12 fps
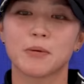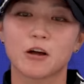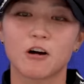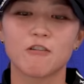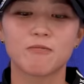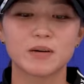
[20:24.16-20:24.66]

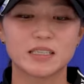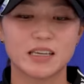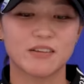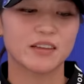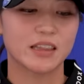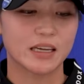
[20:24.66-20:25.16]
golf puts
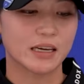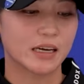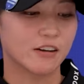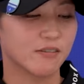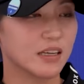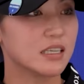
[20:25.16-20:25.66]
everything
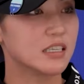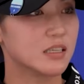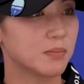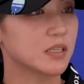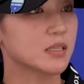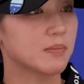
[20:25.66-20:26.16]
kind of into
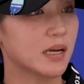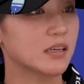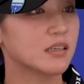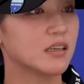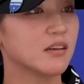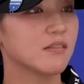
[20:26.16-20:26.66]

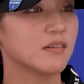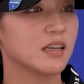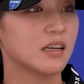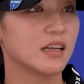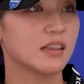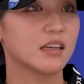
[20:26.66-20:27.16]
perspective,
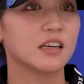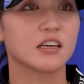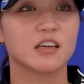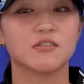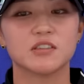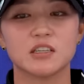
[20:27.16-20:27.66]
and I think
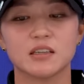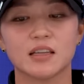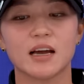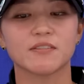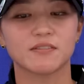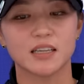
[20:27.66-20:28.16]
it gives you
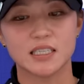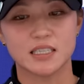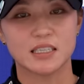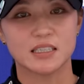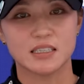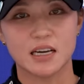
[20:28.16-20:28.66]
life
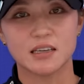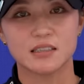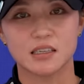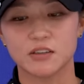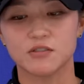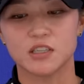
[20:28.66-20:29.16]
lessons
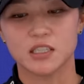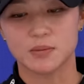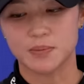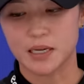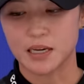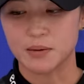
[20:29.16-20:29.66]
outside of
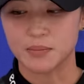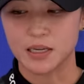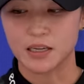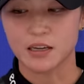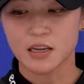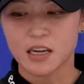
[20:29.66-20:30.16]
just
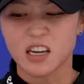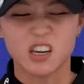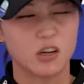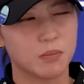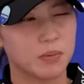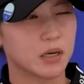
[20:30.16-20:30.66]
becoming, you
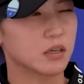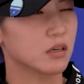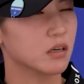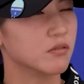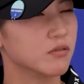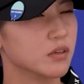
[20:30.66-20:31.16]
know, a better
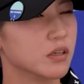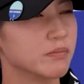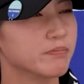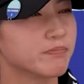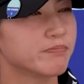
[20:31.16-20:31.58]
golfer.